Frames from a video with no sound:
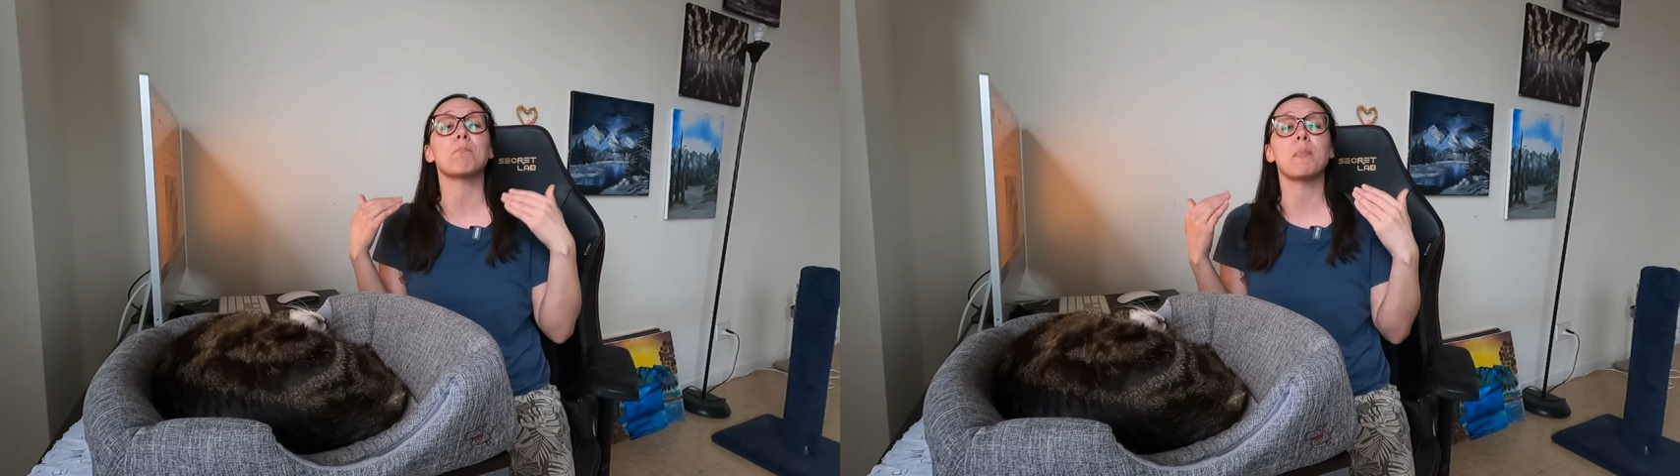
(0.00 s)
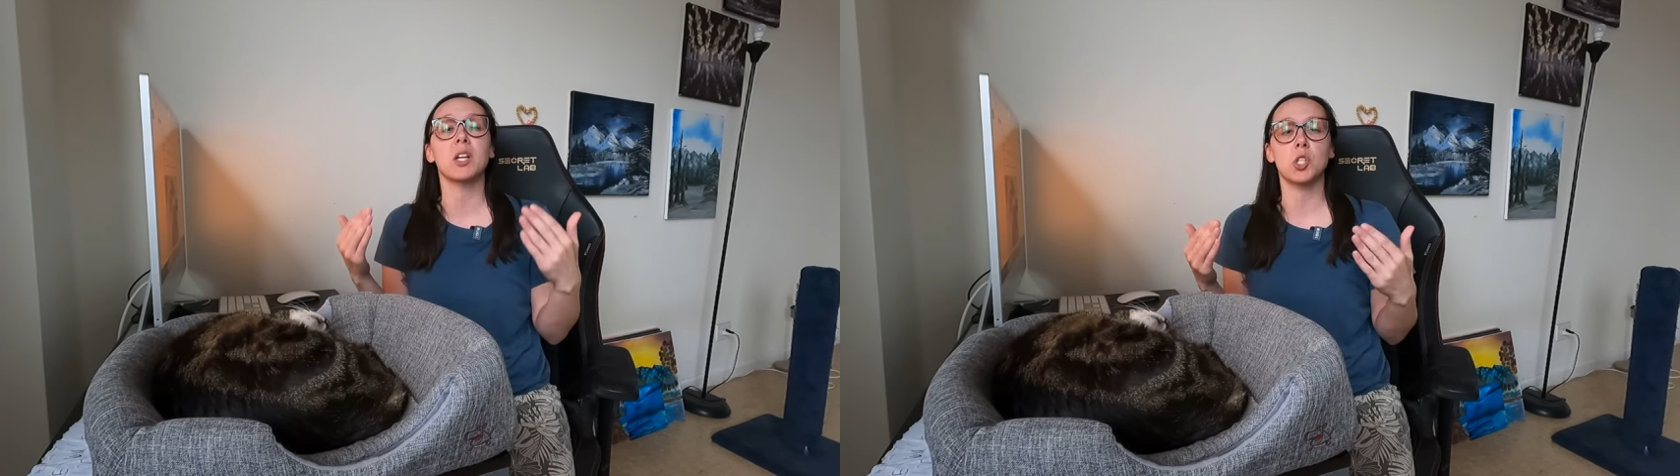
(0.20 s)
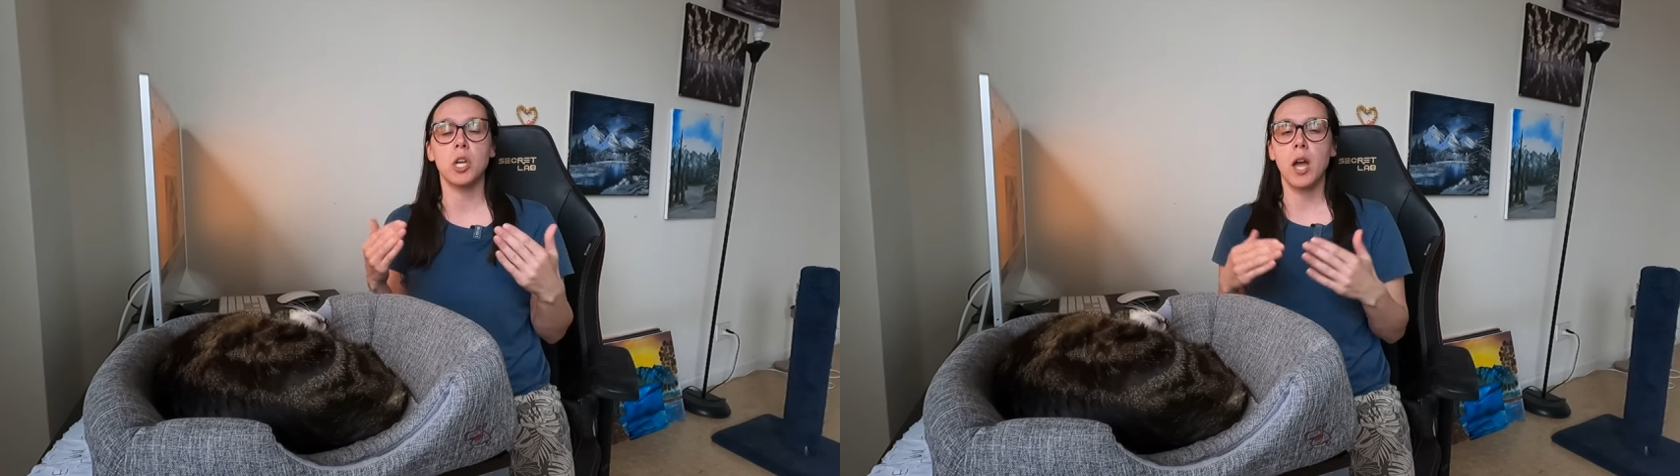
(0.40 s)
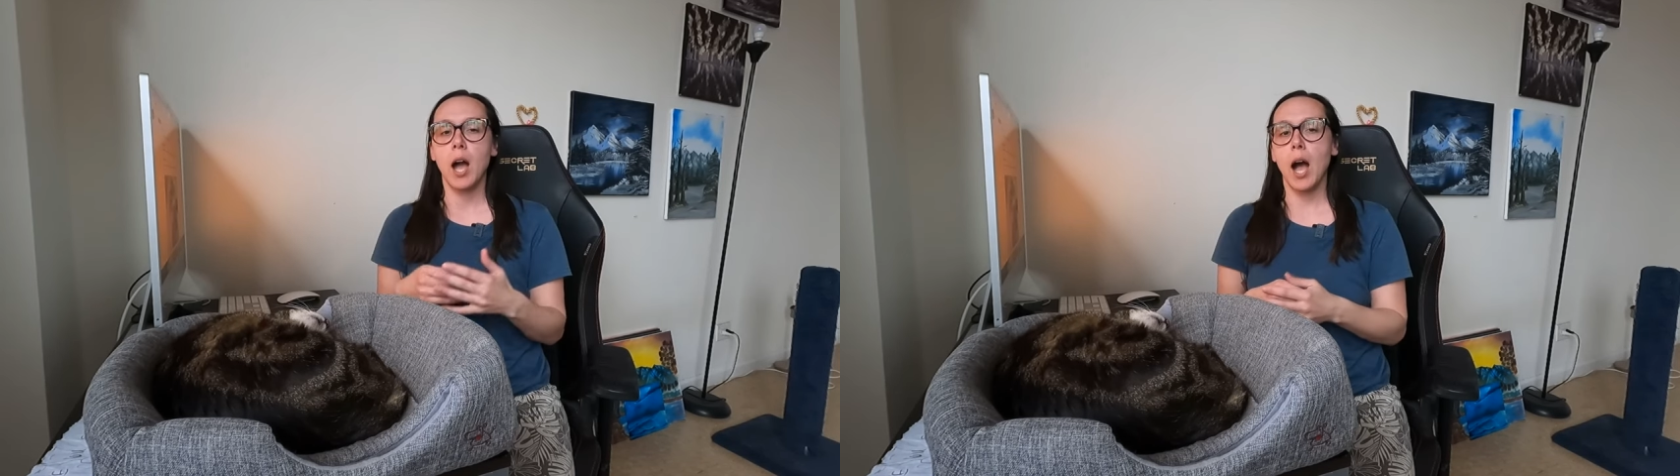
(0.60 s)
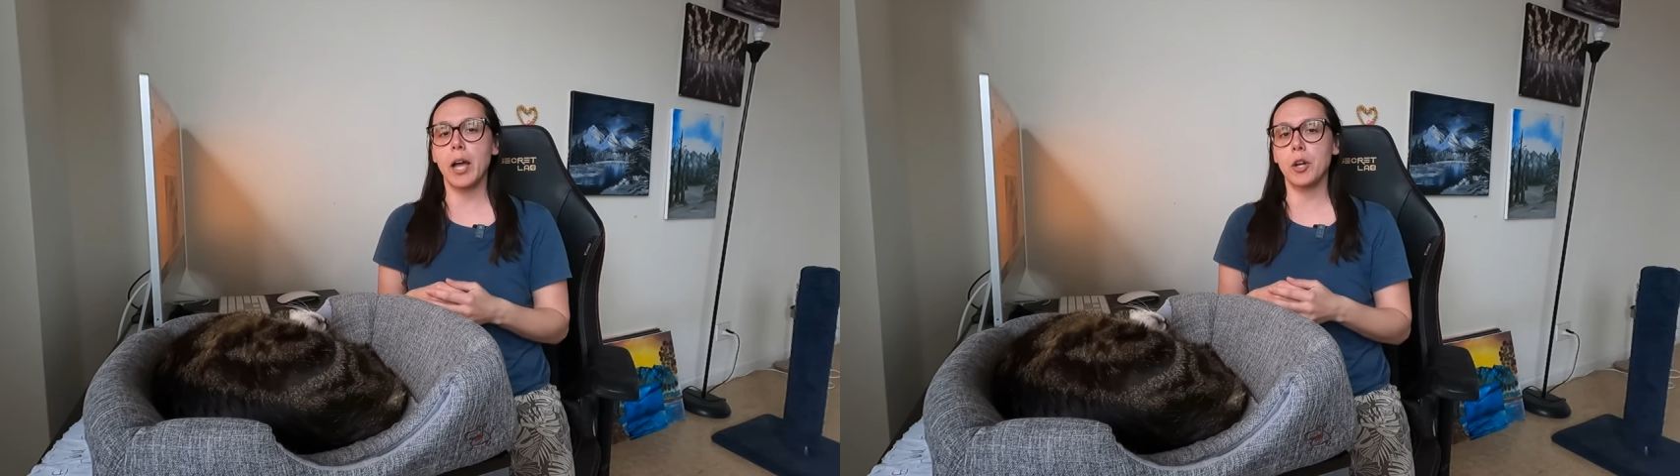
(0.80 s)
much
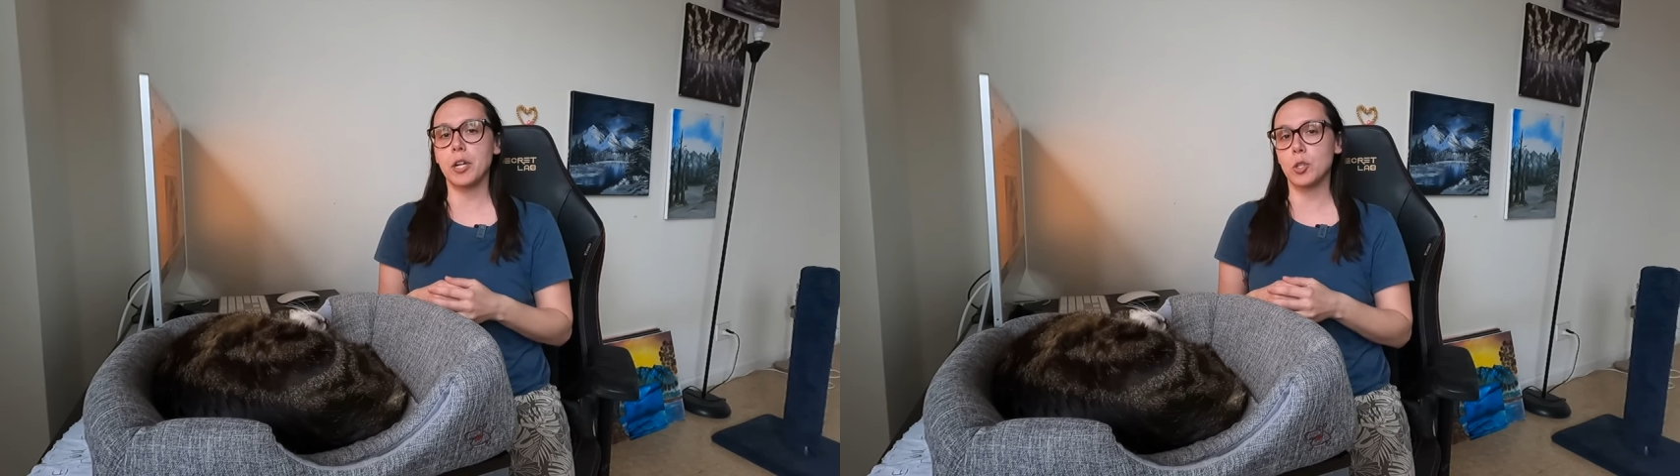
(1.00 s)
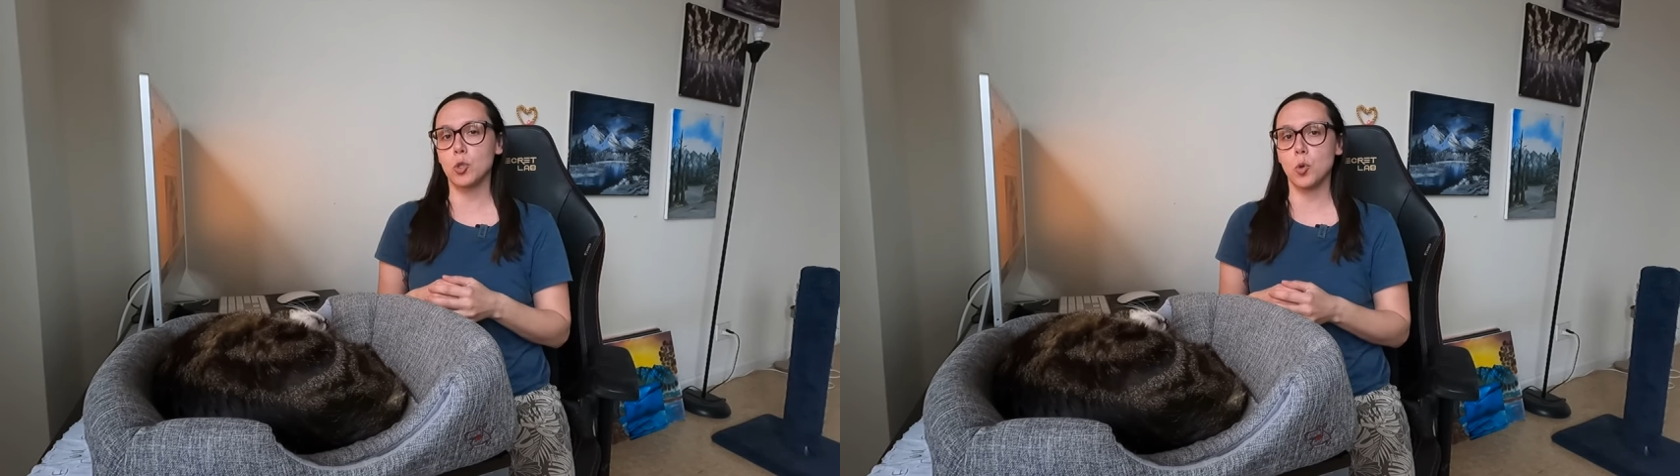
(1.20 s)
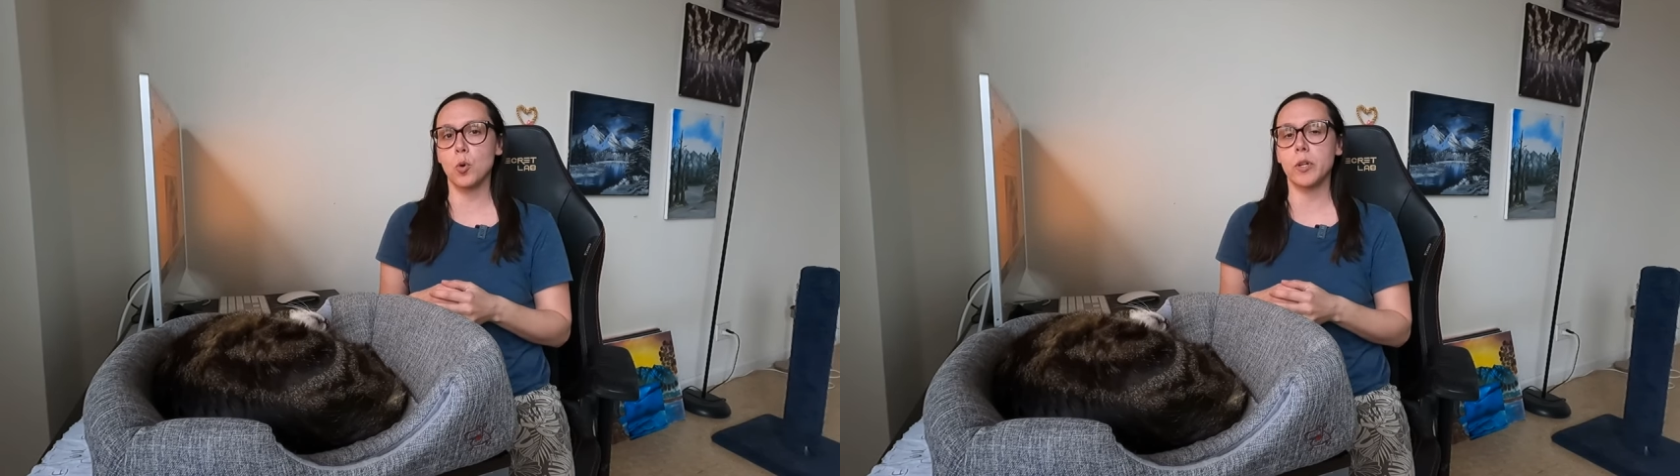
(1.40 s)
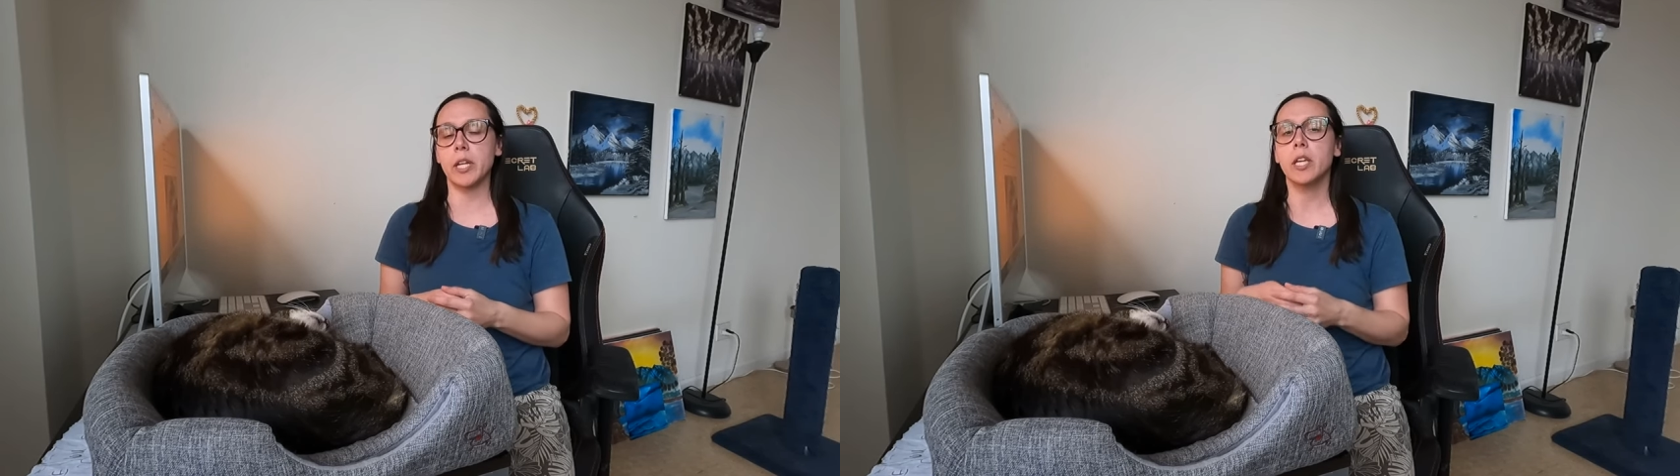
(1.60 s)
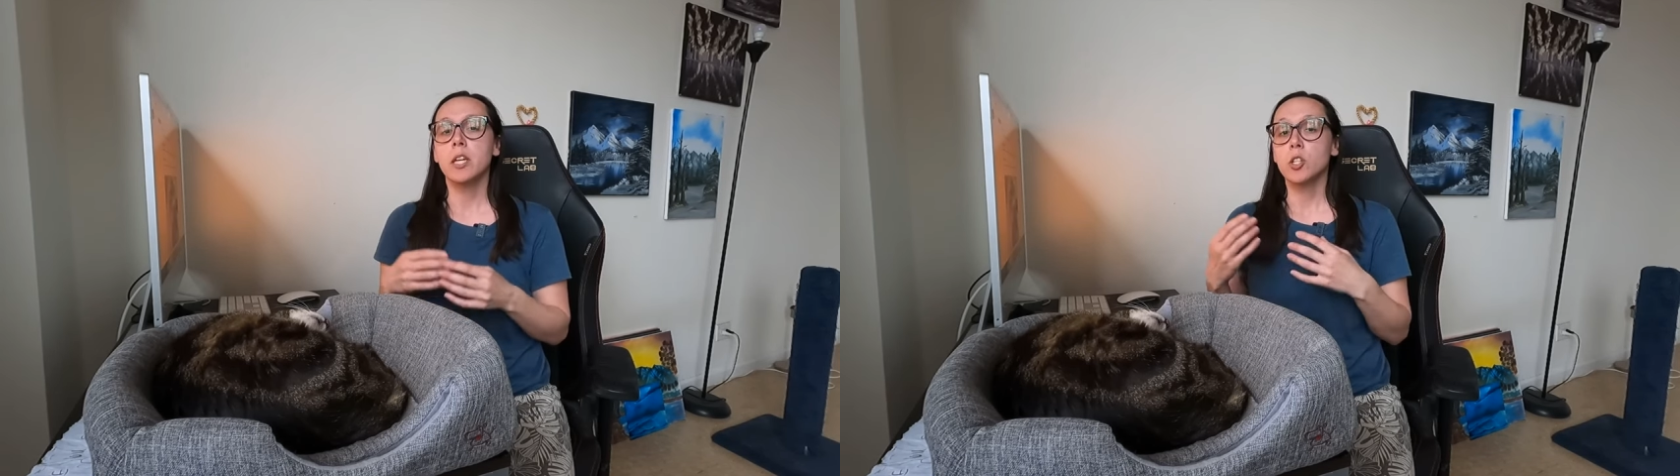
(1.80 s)
higher in
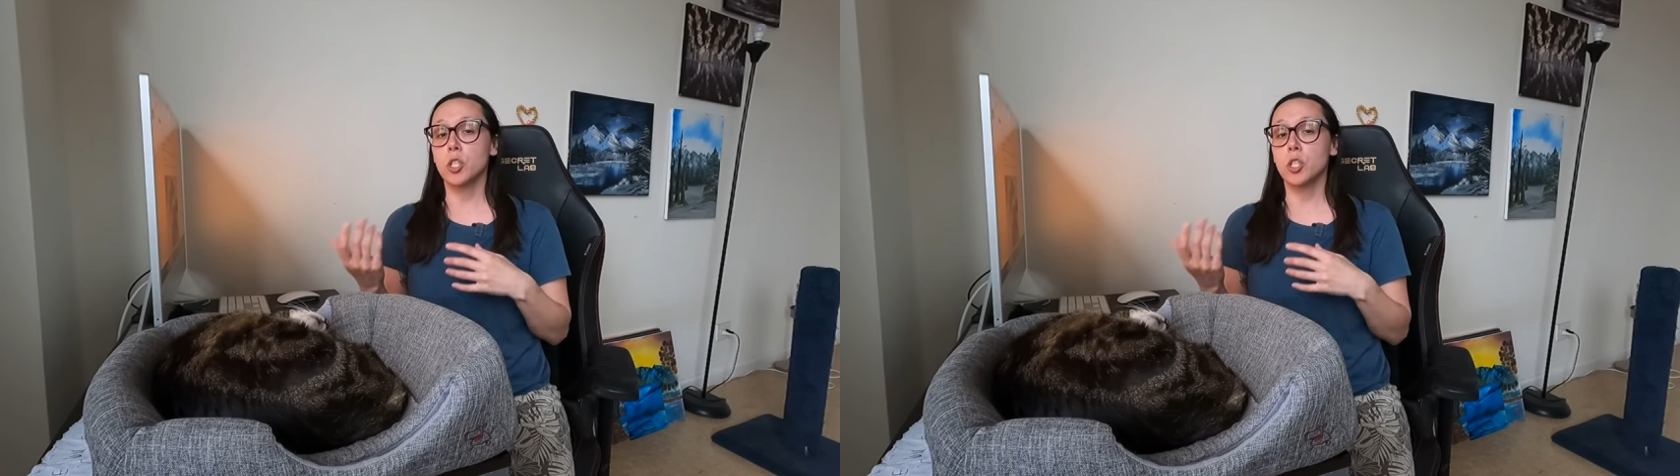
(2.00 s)
taurine.